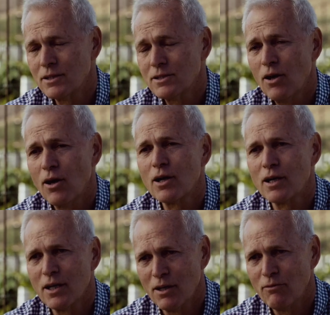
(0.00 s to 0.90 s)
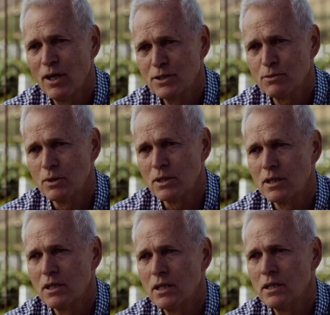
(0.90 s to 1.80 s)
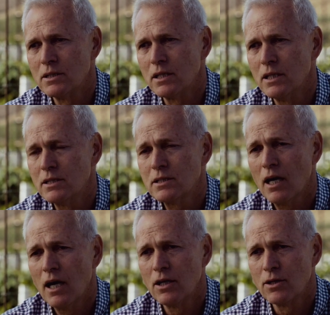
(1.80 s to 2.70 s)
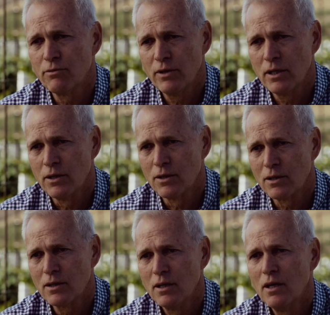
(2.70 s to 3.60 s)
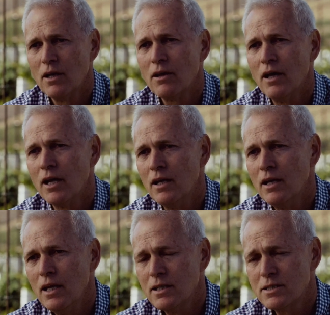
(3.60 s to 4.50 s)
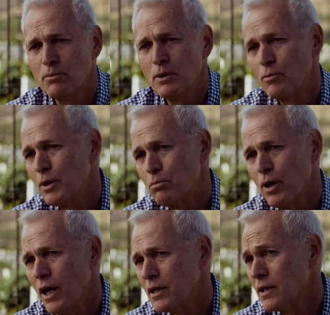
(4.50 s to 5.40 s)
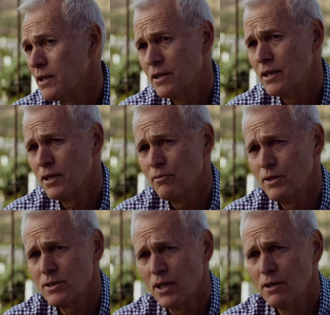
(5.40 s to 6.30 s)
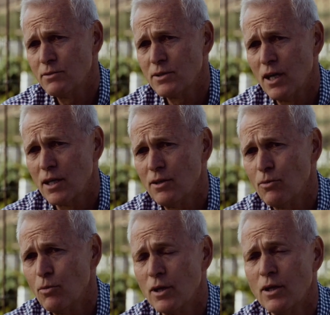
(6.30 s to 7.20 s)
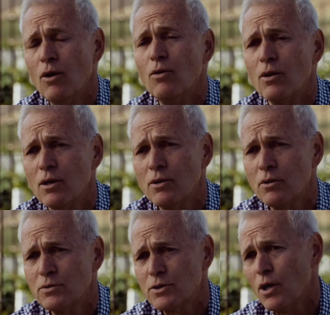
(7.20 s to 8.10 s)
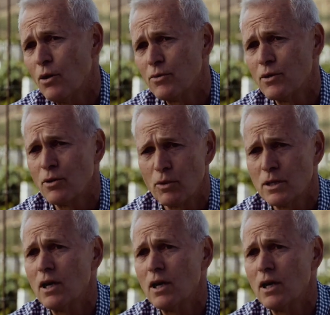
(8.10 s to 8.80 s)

Our targeted investment is a tired vineyard that needs to be replanted at the end of its life cycle with an owner who's chosen to